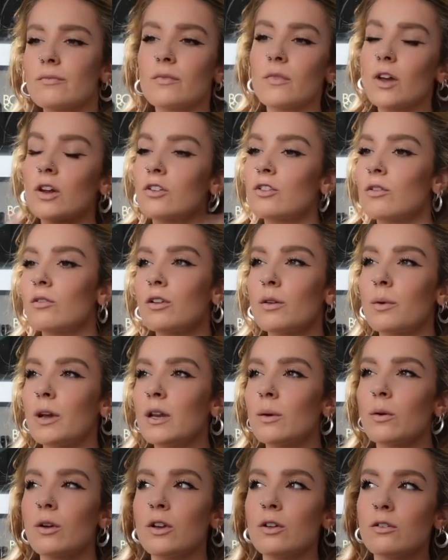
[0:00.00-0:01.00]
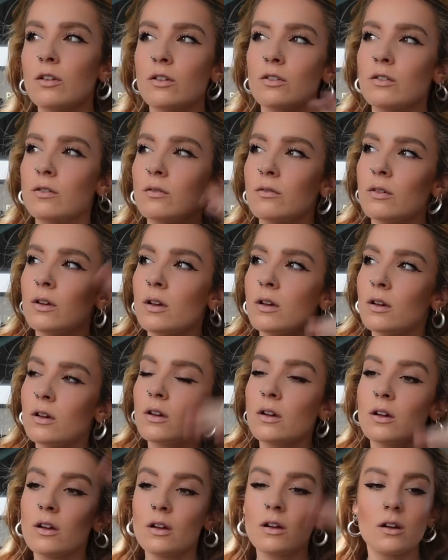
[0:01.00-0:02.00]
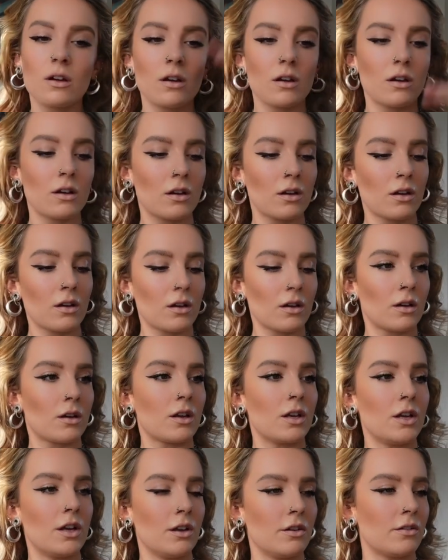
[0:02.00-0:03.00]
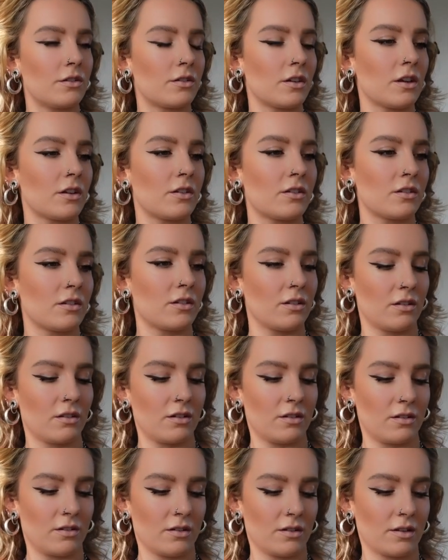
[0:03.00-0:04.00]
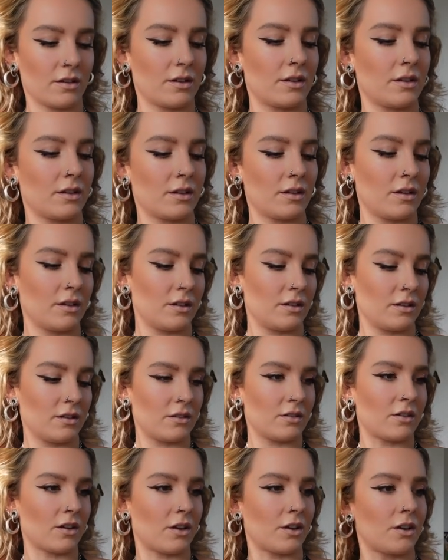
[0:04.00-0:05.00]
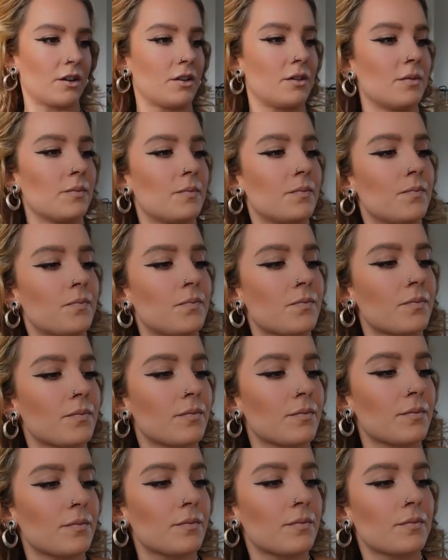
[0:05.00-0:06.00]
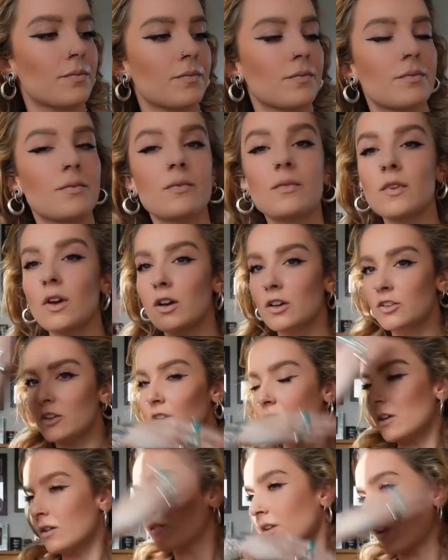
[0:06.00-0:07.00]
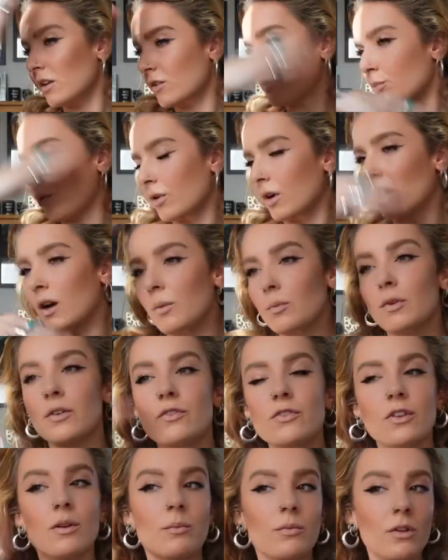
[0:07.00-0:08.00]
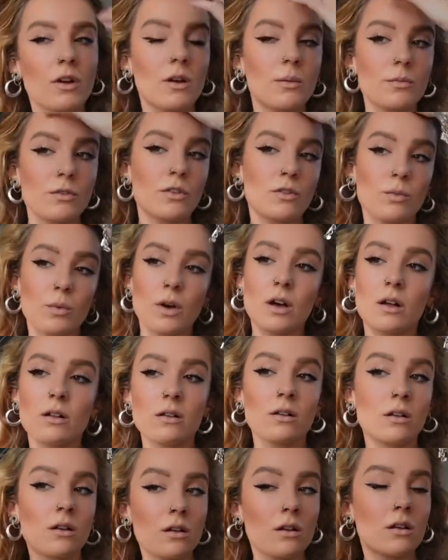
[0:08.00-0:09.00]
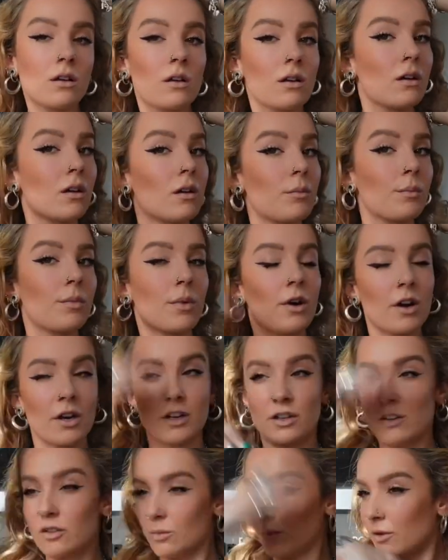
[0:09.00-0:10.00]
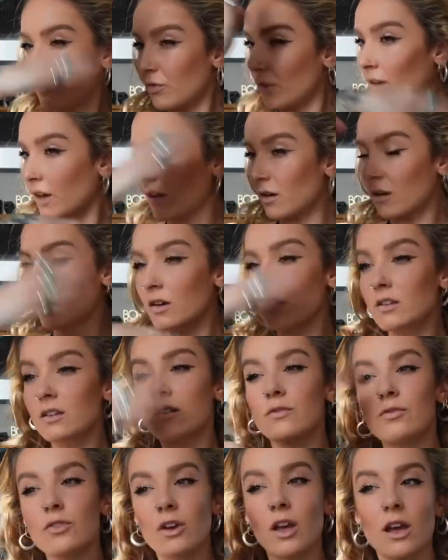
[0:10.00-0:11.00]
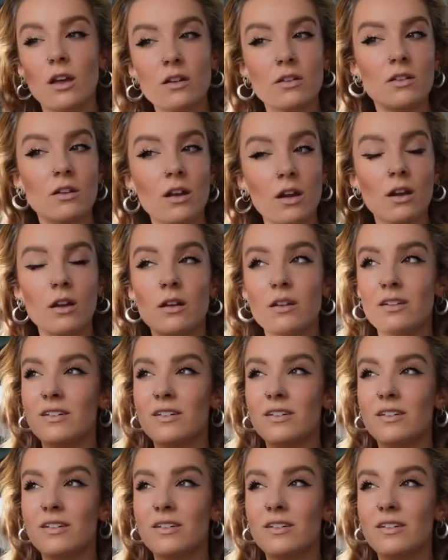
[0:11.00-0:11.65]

I don't know anyone who doesn't use this. So I do use that to prime with sometimes as well. I, to be fair, I did forget today.